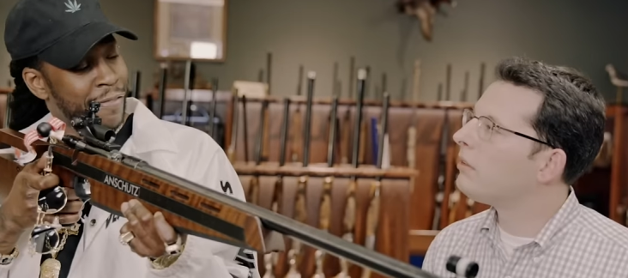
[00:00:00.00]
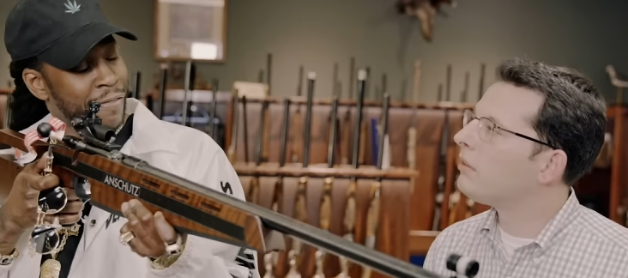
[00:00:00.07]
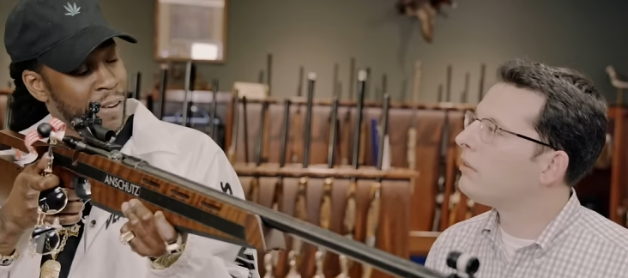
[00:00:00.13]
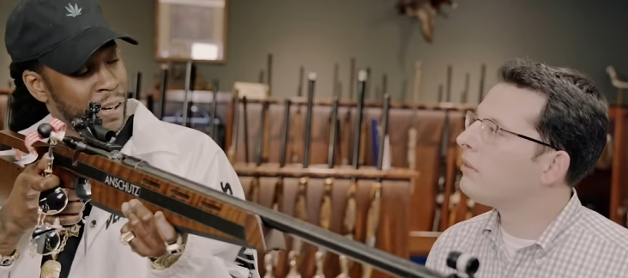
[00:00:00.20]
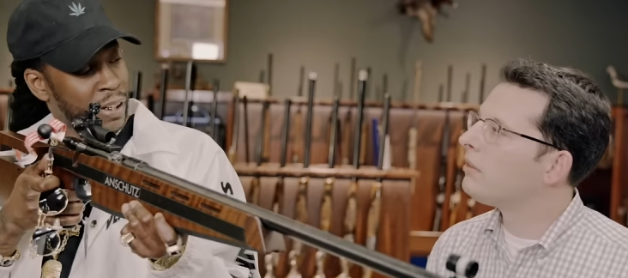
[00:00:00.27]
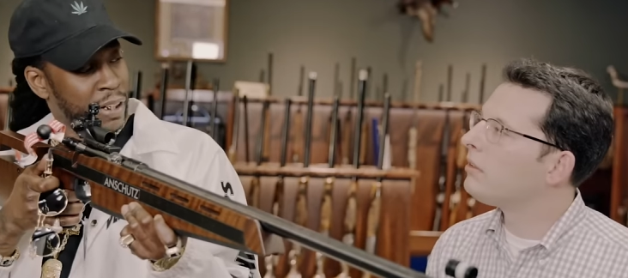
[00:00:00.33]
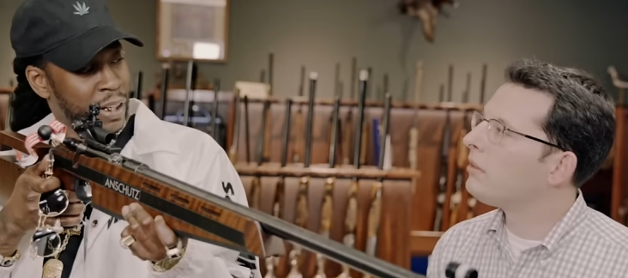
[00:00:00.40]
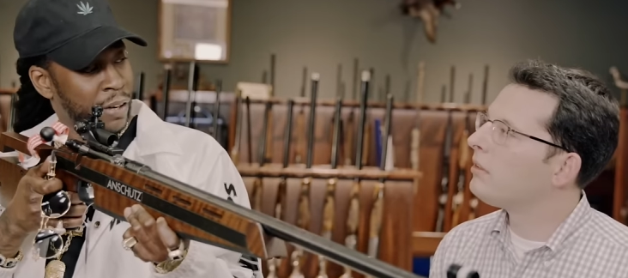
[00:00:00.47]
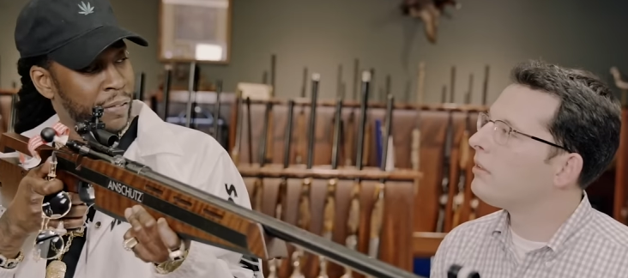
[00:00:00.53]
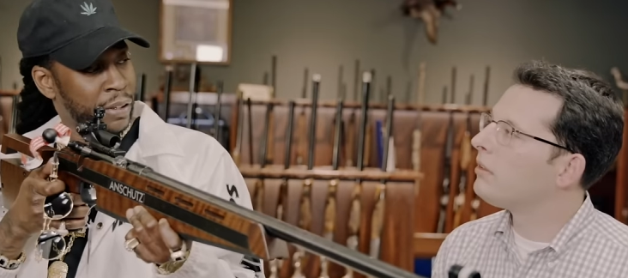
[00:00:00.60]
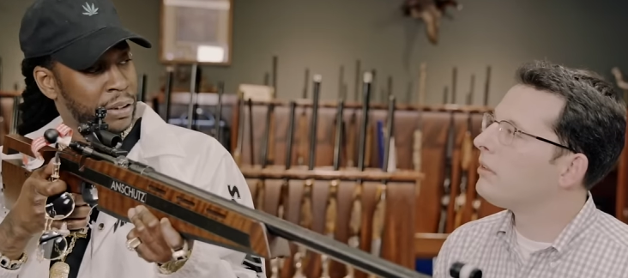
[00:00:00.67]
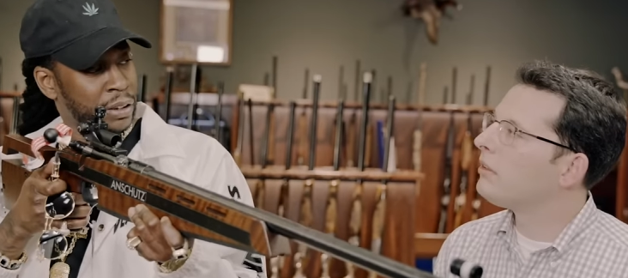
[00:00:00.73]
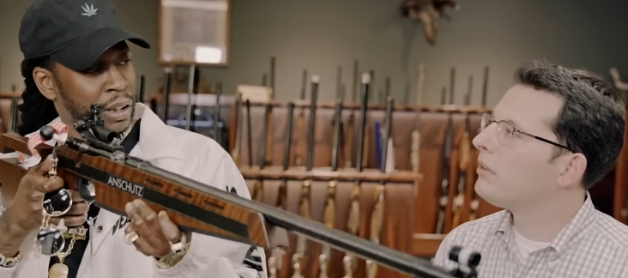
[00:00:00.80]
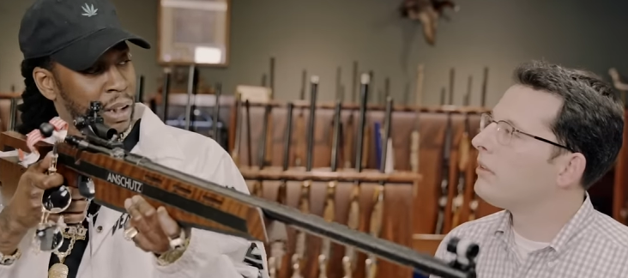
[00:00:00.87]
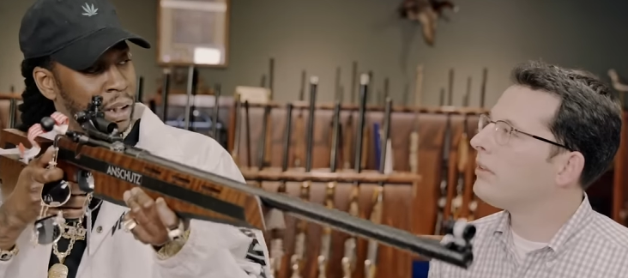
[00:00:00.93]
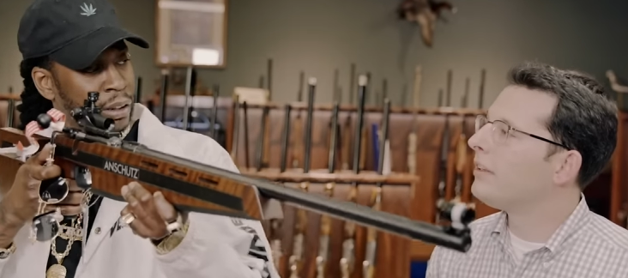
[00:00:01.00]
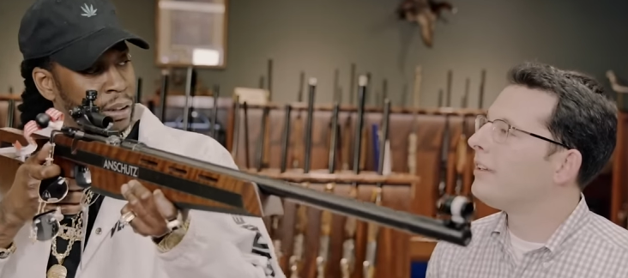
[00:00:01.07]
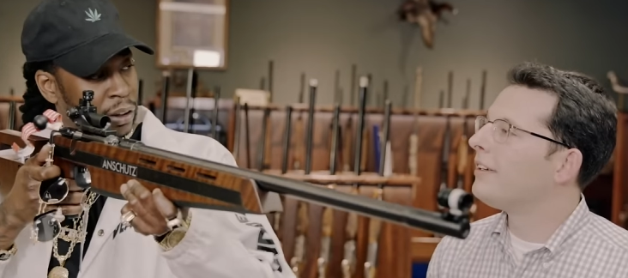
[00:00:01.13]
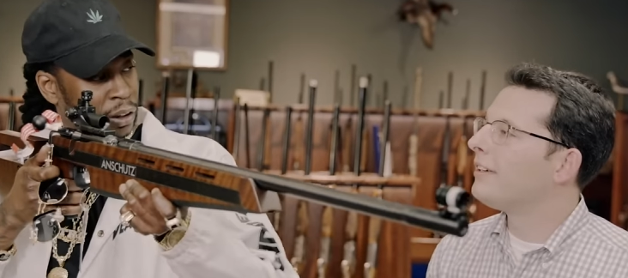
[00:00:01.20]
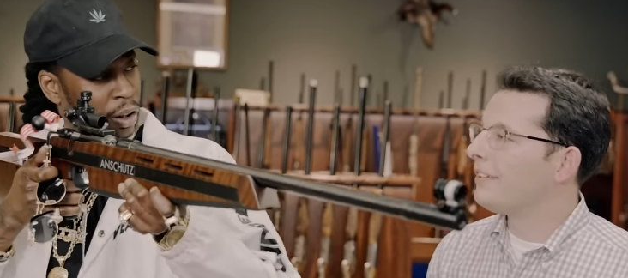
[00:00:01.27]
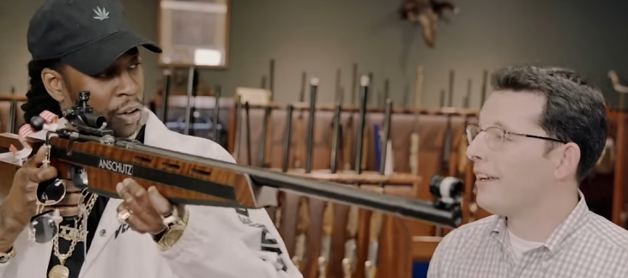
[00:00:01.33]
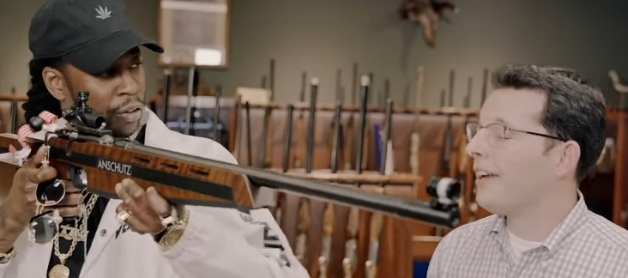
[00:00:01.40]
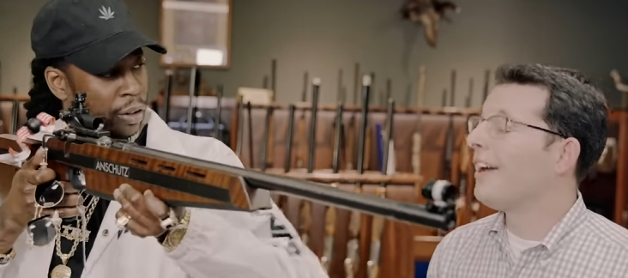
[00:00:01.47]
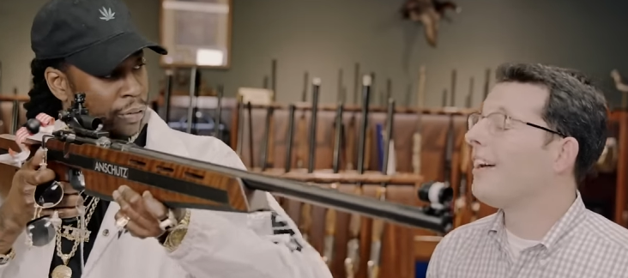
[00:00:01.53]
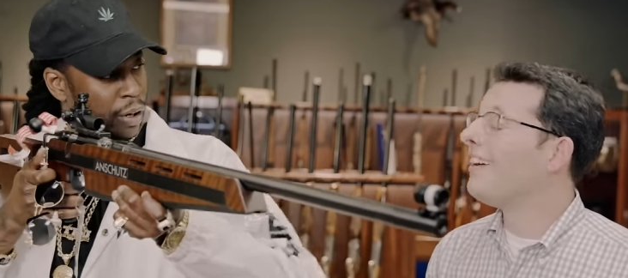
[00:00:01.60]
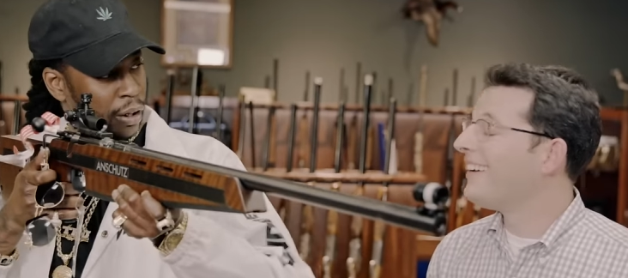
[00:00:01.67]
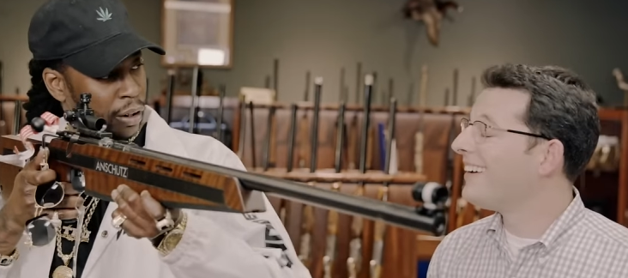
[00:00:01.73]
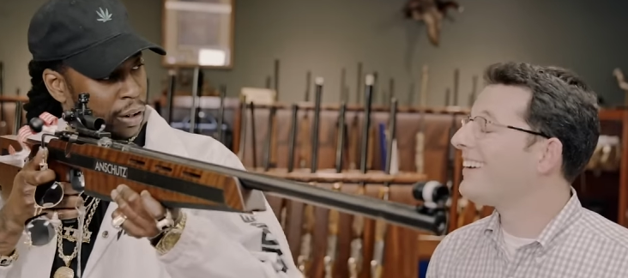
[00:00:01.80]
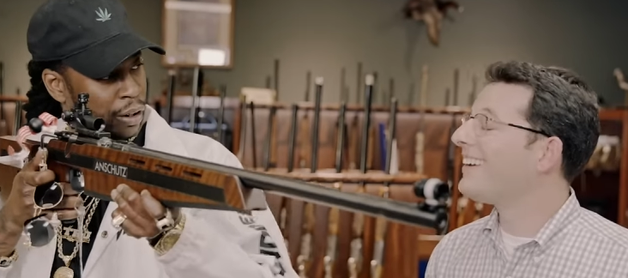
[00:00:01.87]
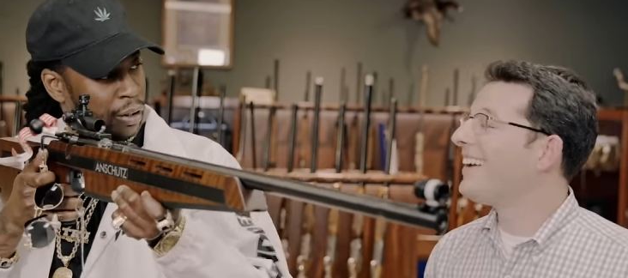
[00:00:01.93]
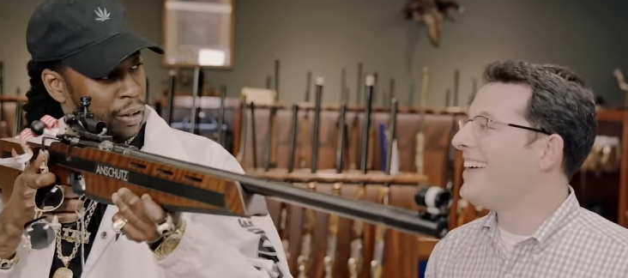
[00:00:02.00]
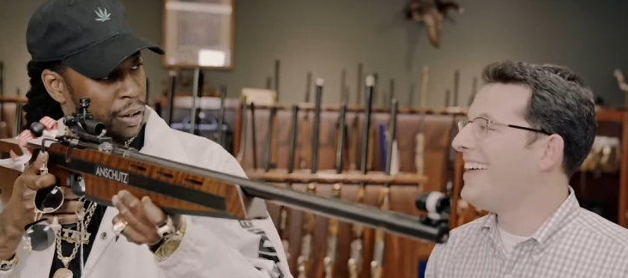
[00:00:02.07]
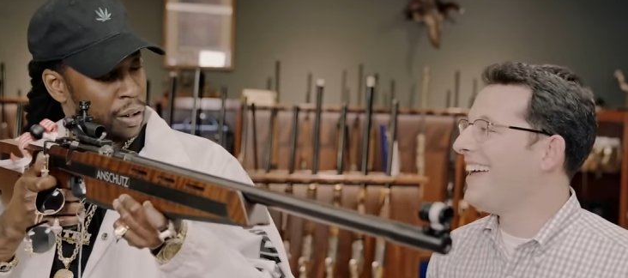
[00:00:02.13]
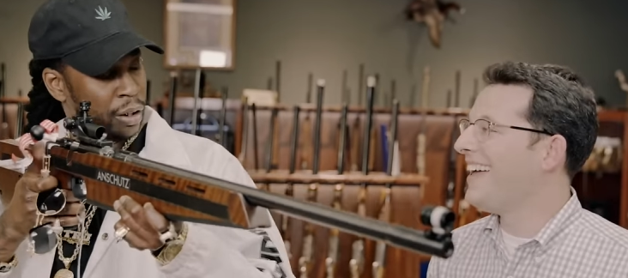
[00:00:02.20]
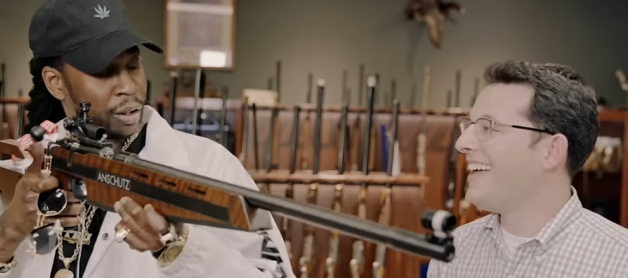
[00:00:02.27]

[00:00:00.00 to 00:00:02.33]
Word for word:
Speaker 1: fucking heavy this gun is just holding yeah. right here?